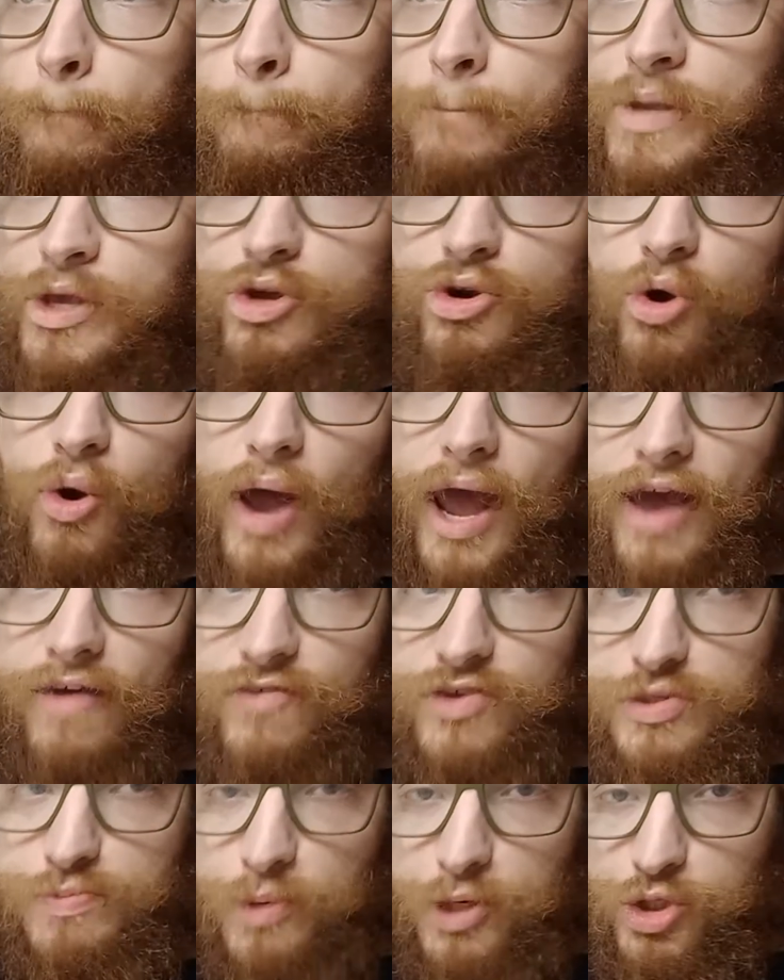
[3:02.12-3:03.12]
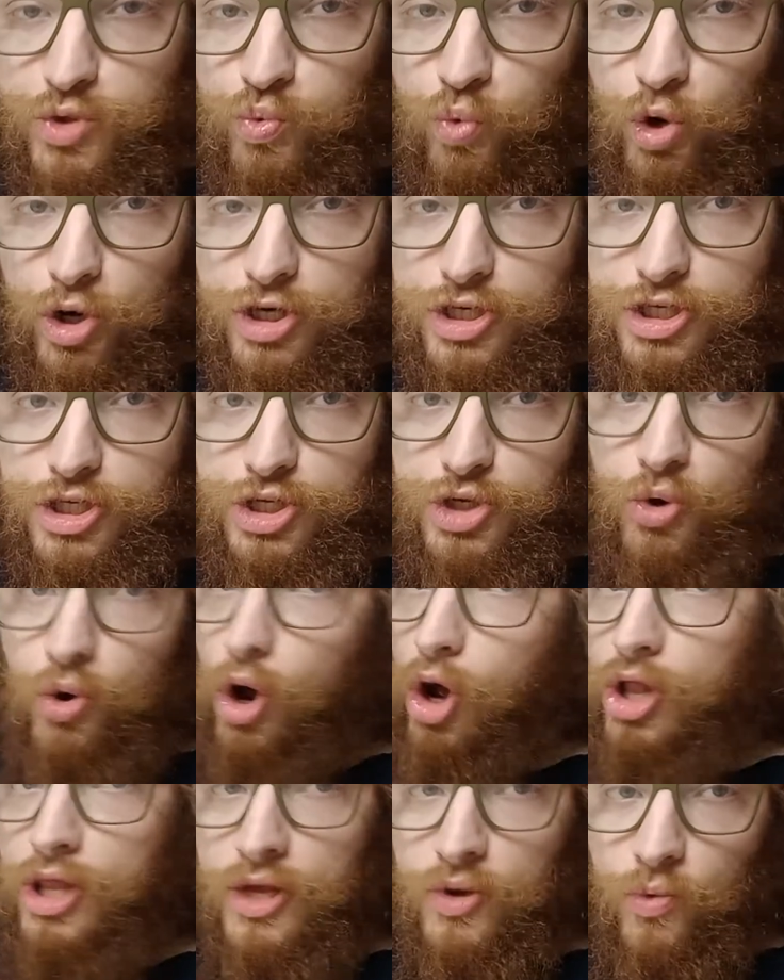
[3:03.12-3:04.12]
you don't have as much work to do
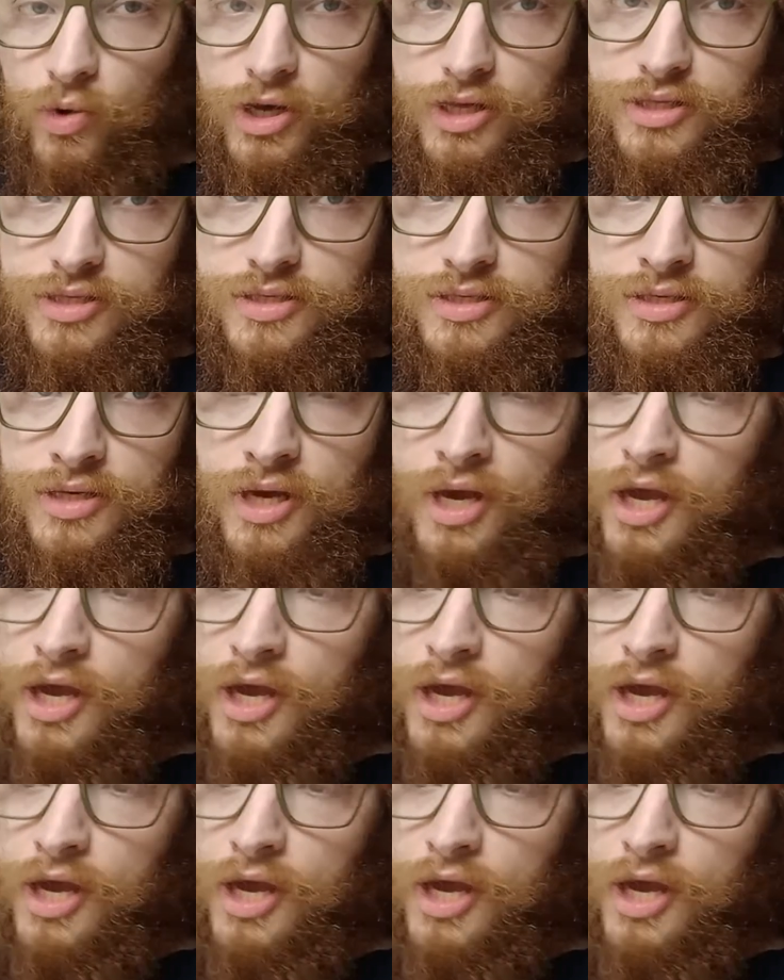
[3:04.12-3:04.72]
all at once.